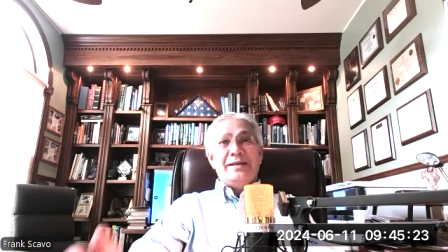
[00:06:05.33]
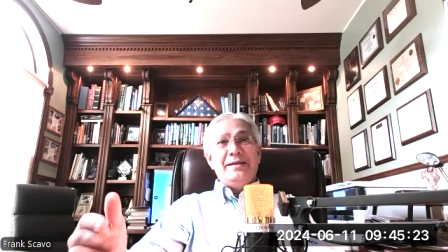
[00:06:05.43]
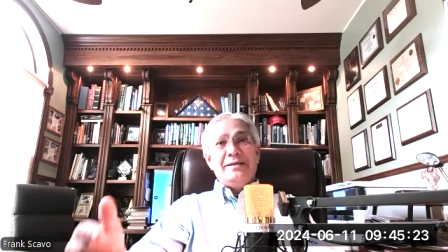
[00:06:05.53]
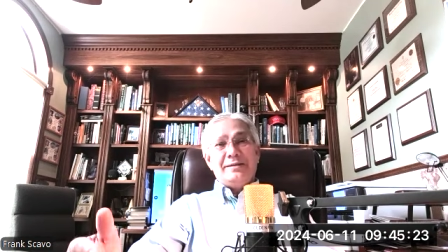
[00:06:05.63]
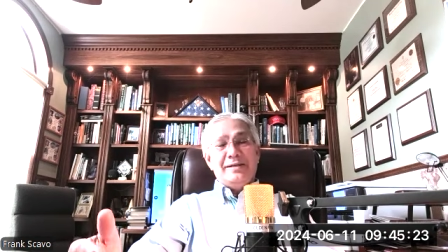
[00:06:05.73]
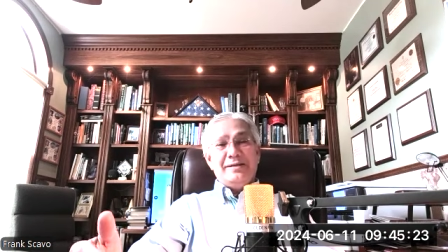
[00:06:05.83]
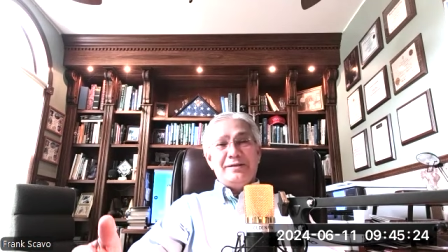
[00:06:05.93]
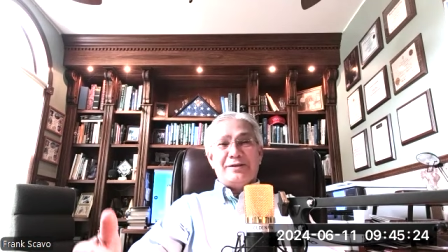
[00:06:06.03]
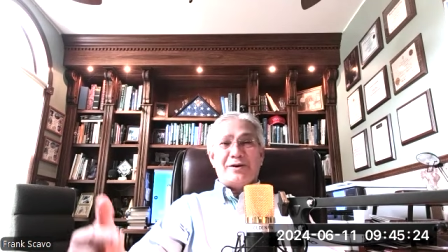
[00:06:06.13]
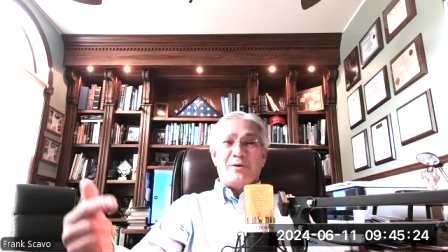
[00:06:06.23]
this this
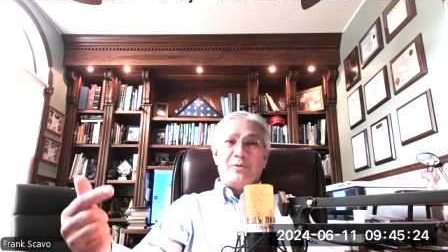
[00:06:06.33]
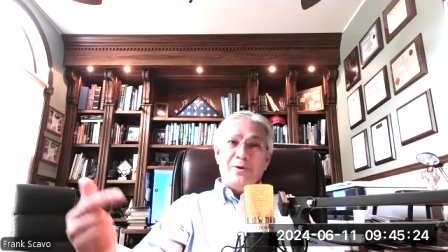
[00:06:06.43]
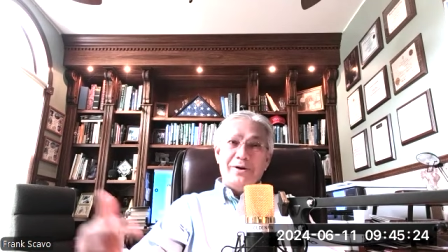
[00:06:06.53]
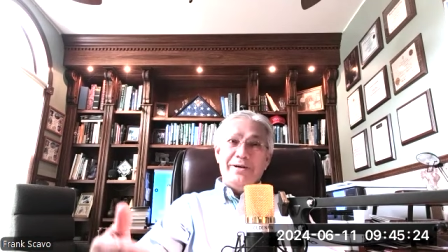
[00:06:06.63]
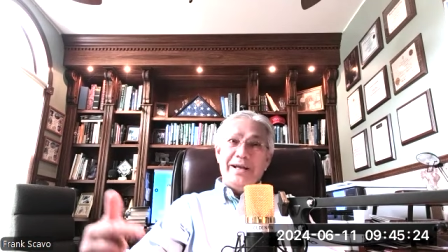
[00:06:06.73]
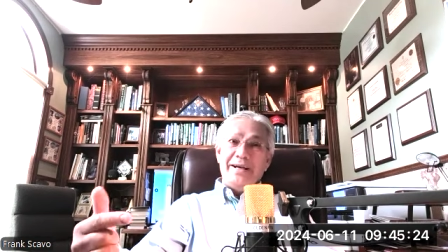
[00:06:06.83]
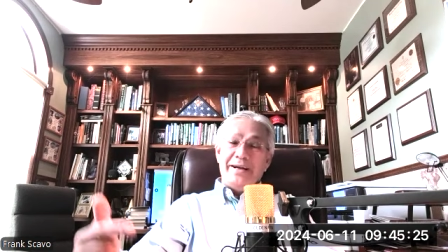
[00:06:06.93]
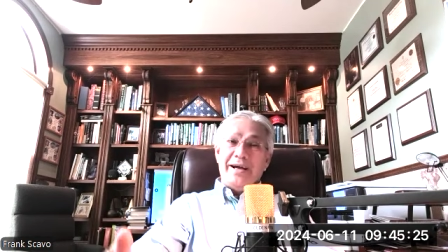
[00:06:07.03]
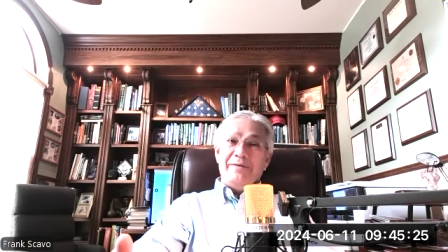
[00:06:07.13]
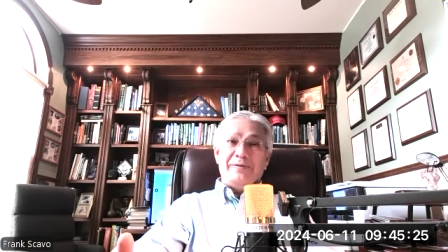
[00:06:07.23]
is a coordinated
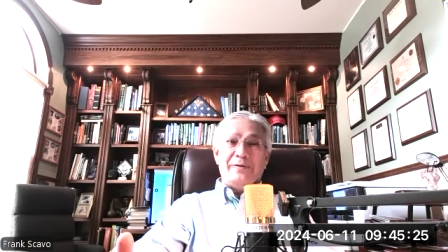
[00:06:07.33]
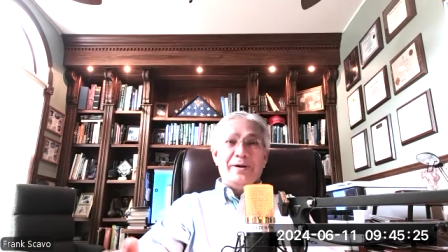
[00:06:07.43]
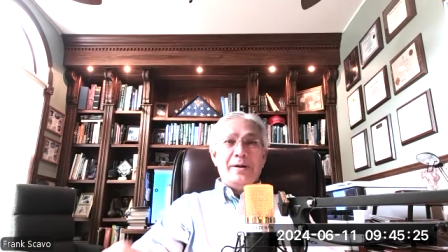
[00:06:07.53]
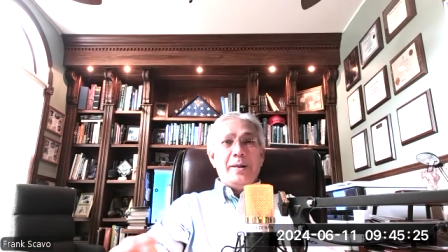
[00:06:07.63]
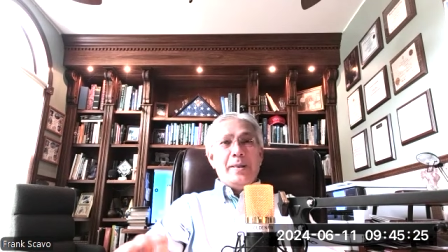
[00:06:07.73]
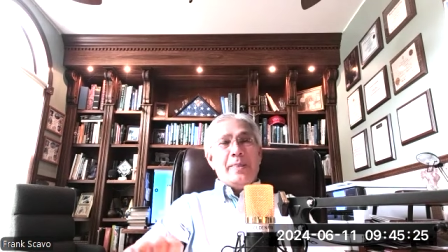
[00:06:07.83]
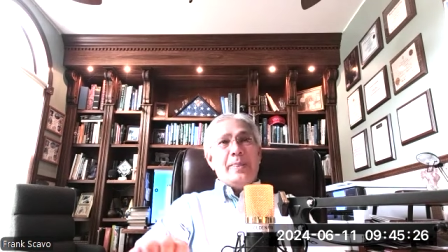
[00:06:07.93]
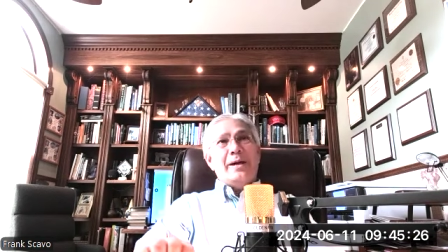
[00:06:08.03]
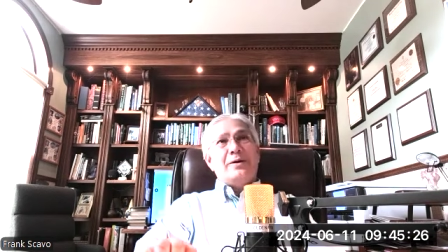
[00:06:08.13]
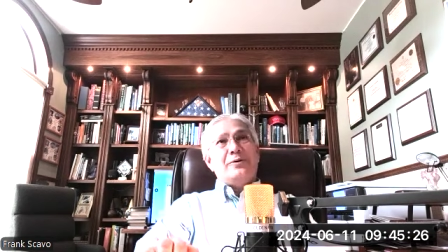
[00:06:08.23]
effort
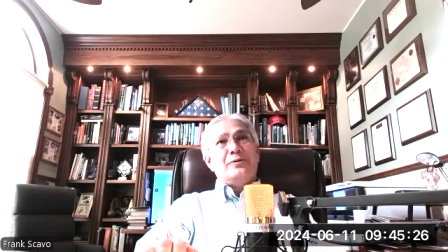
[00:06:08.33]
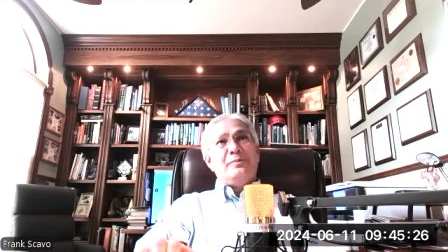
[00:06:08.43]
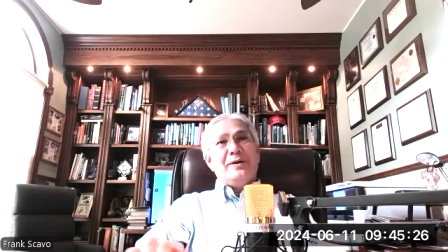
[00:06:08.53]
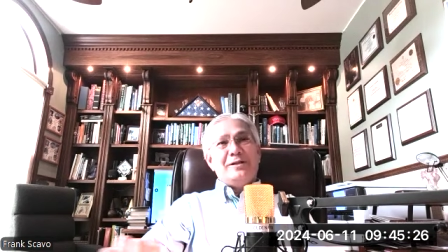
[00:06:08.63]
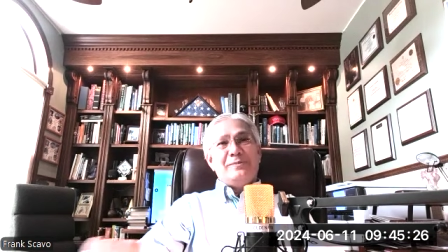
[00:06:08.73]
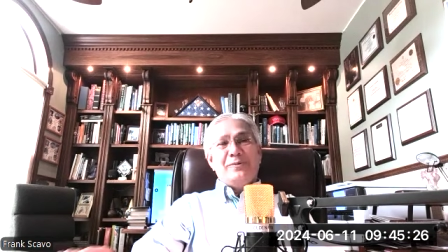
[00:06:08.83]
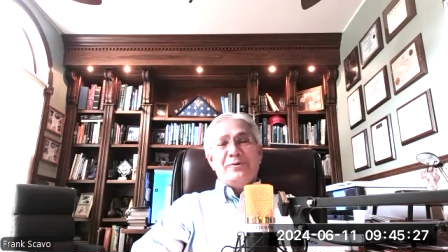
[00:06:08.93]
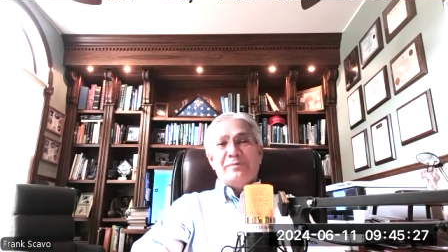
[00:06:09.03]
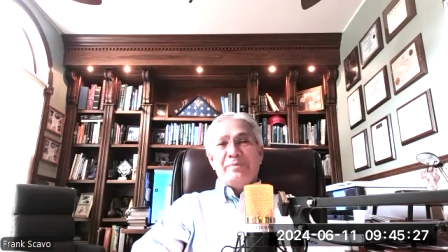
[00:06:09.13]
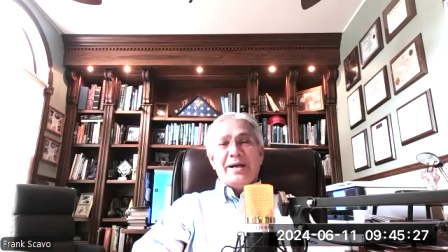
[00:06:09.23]
that goes much
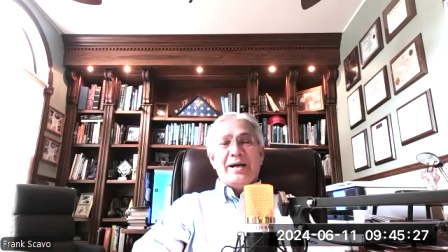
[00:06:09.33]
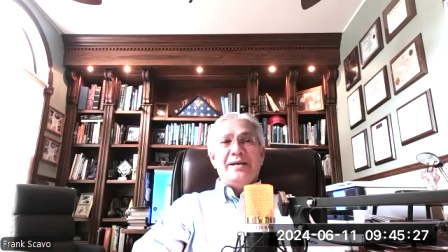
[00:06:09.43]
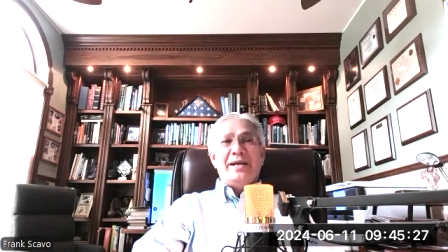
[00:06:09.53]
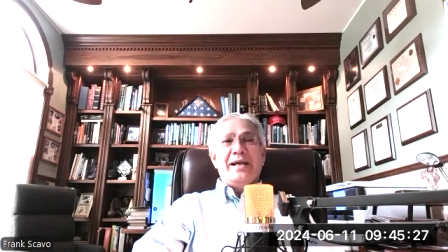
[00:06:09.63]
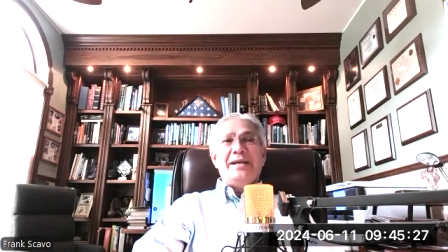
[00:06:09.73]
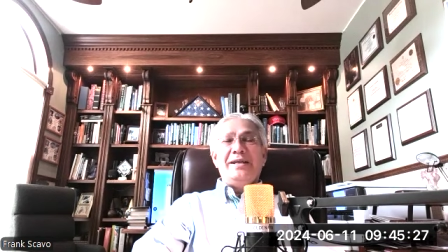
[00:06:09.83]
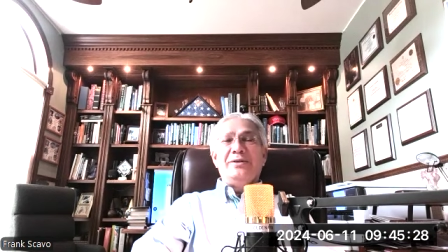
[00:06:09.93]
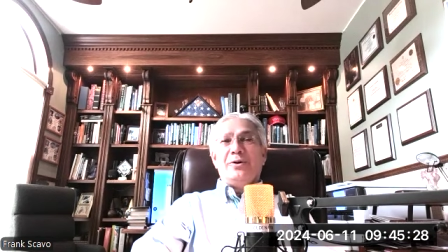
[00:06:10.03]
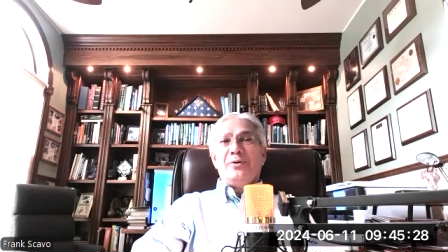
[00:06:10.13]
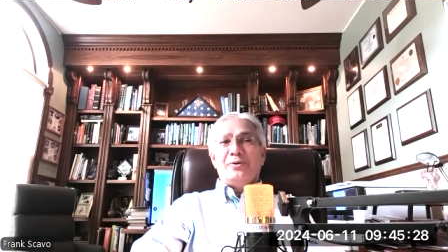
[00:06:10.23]
more beyond
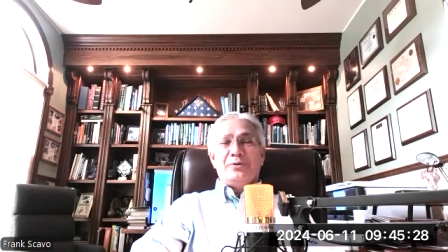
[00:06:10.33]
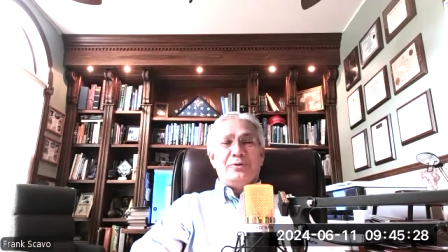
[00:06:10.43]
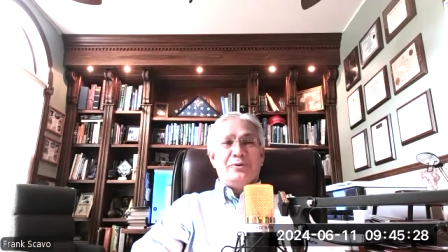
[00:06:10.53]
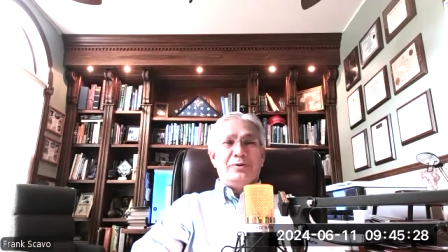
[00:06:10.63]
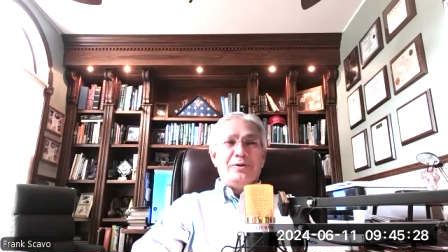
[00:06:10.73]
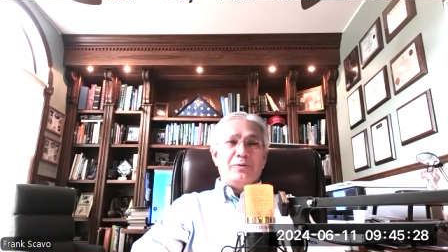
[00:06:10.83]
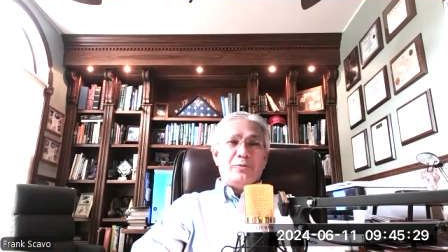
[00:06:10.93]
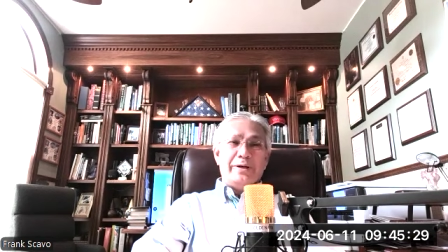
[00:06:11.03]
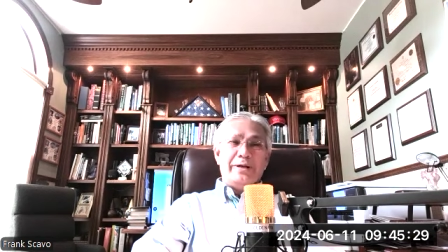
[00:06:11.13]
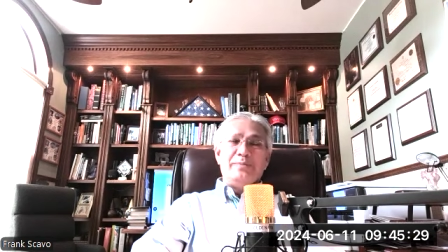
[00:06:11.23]
any local
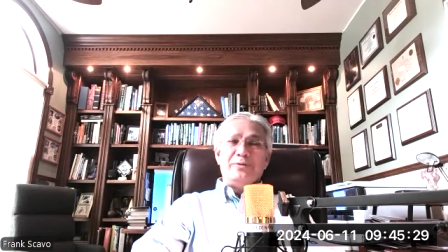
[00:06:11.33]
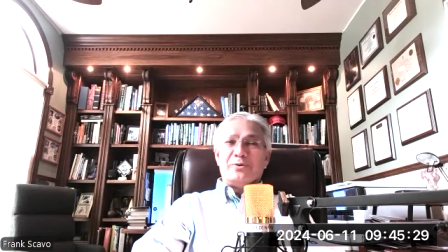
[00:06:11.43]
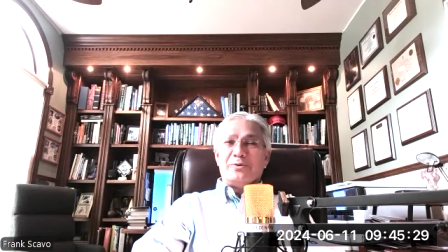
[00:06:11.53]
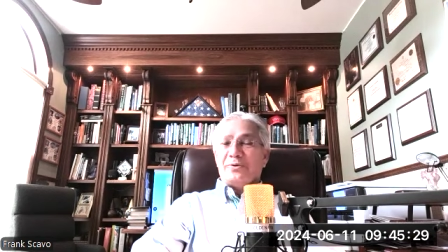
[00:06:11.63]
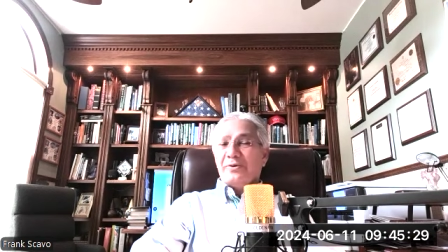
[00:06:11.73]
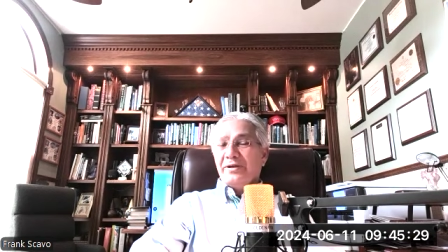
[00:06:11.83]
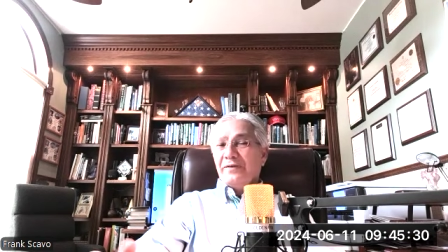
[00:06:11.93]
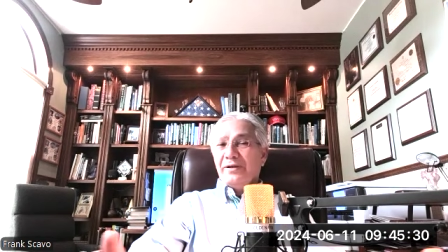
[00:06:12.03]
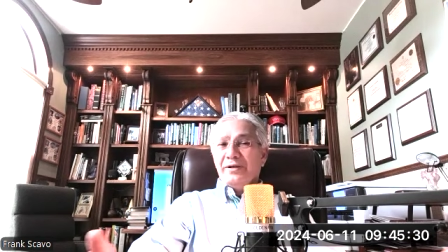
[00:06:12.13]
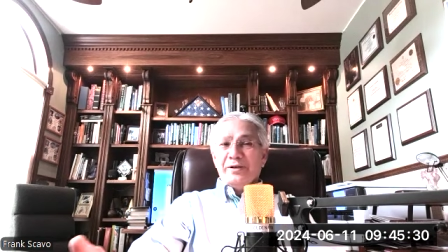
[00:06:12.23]
whims or or
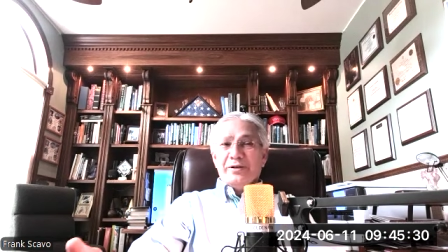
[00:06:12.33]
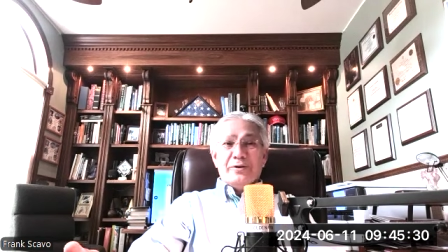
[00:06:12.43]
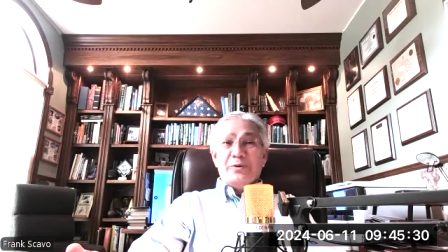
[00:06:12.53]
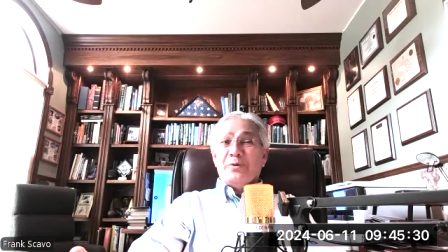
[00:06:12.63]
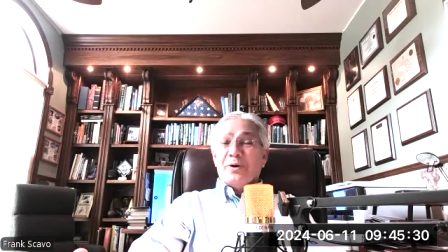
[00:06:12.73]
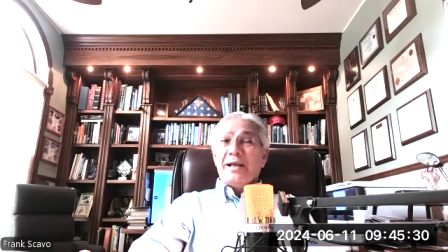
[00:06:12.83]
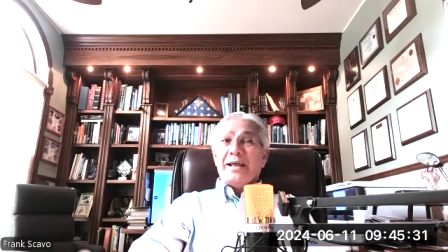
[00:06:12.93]
even you or I.